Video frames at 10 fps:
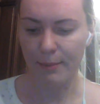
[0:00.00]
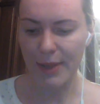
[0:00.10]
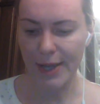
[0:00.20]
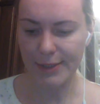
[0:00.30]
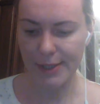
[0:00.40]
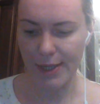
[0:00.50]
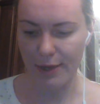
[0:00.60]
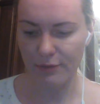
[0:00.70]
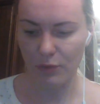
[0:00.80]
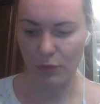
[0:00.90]
Black
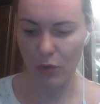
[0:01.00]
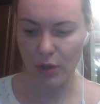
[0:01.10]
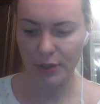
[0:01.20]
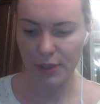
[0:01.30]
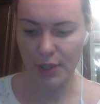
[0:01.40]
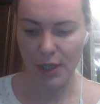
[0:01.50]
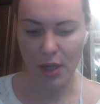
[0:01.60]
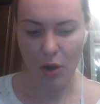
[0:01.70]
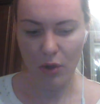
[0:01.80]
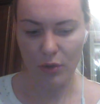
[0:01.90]
slaves worked
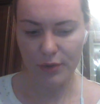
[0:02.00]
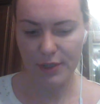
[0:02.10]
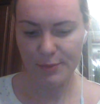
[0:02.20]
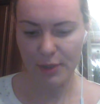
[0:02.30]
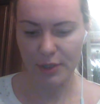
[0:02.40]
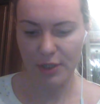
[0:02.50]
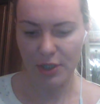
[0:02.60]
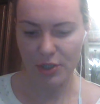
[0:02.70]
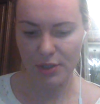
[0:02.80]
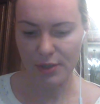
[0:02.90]
on these
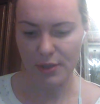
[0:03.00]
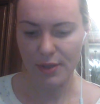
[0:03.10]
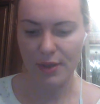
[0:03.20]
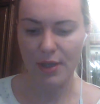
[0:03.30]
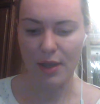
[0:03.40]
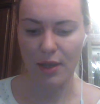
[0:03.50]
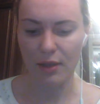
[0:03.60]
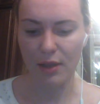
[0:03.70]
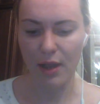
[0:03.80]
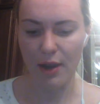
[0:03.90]
plantations.
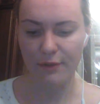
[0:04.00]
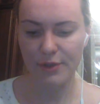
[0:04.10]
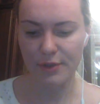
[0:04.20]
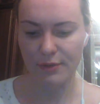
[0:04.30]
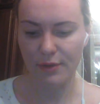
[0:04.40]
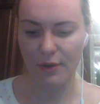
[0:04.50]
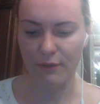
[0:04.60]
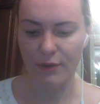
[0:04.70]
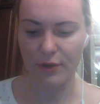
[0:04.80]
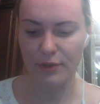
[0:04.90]
Their lives were
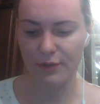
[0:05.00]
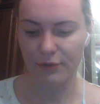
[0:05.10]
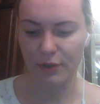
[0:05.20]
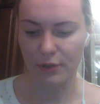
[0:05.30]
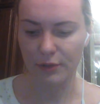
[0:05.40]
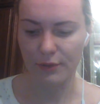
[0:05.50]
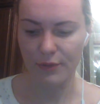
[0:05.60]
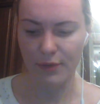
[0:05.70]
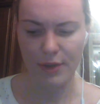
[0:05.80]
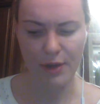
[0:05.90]
very difficult.
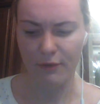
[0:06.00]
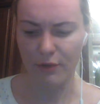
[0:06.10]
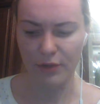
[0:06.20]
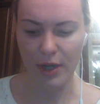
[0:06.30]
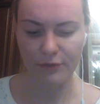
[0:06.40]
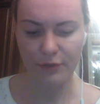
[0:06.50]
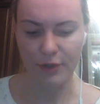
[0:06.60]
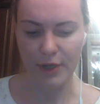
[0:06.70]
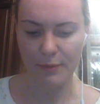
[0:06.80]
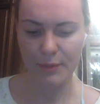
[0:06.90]
They were not
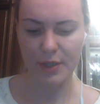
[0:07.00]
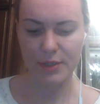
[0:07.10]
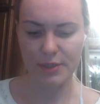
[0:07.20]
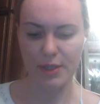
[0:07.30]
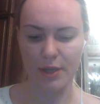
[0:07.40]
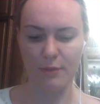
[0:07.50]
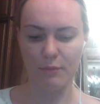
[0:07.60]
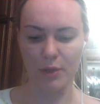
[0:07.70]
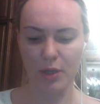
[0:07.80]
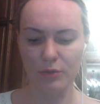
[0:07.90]
free because they
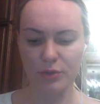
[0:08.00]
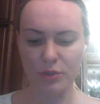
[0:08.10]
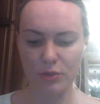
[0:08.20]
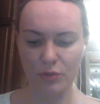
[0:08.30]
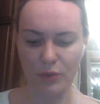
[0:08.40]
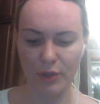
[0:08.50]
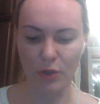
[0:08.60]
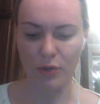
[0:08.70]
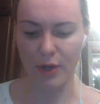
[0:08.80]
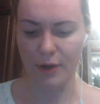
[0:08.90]
belonged to an
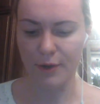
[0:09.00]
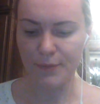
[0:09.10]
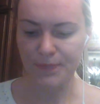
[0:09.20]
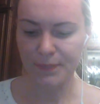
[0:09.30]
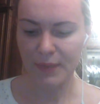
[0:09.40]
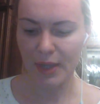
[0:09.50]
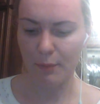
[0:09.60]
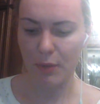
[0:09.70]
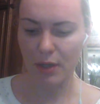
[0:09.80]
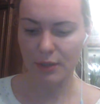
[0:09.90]
owner. He
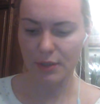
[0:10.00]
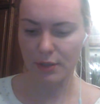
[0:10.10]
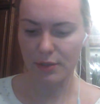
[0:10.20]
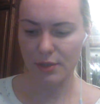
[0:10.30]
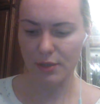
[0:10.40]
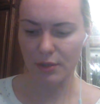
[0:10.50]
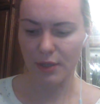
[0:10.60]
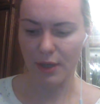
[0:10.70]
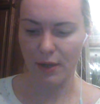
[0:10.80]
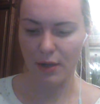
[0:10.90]
bought and sold
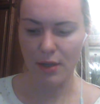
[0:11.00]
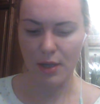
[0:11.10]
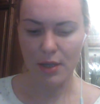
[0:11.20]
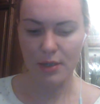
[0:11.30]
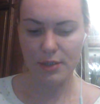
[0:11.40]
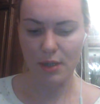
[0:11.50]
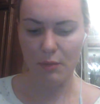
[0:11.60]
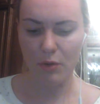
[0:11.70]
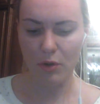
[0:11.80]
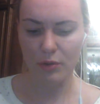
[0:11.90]
there.
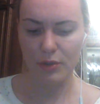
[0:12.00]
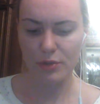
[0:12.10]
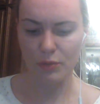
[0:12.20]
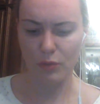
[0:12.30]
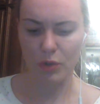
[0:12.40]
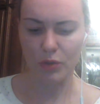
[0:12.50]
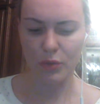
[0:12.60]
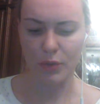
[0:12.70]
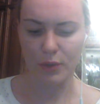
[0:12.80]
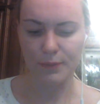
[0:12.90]
Some owners were
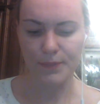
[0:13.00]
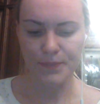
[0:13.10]
cruel.